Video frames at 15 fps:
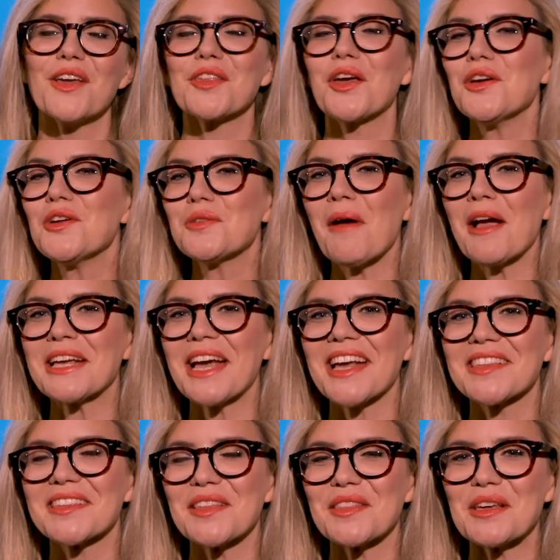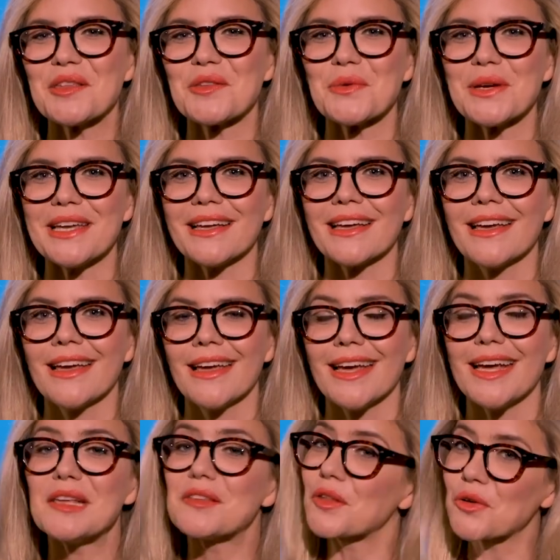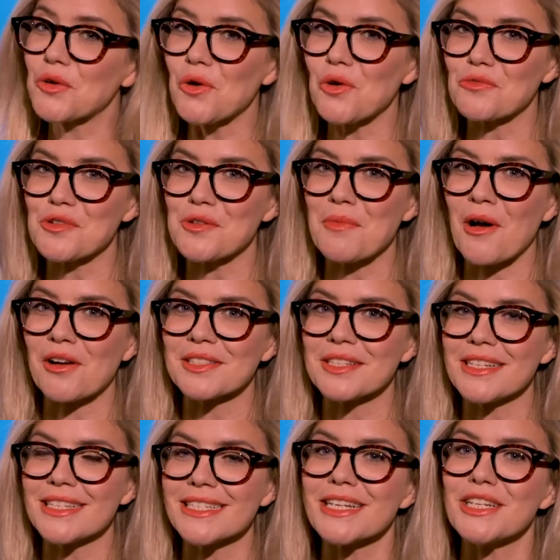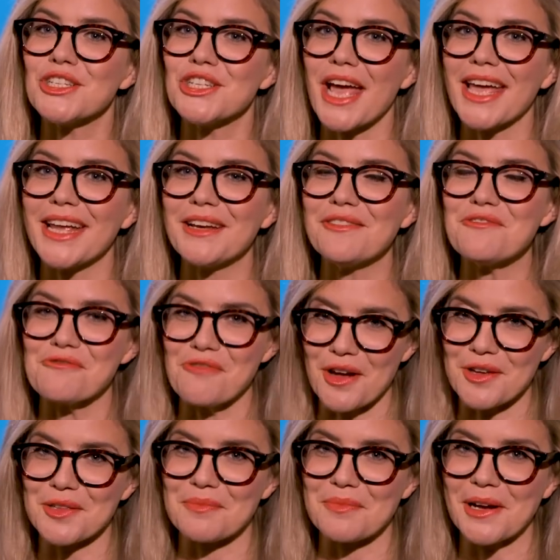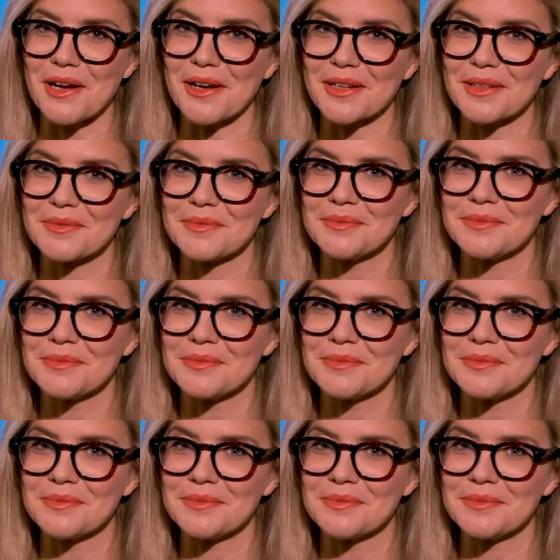So who's my guest this week? It's the courtroom artist, Jane Rosenberg.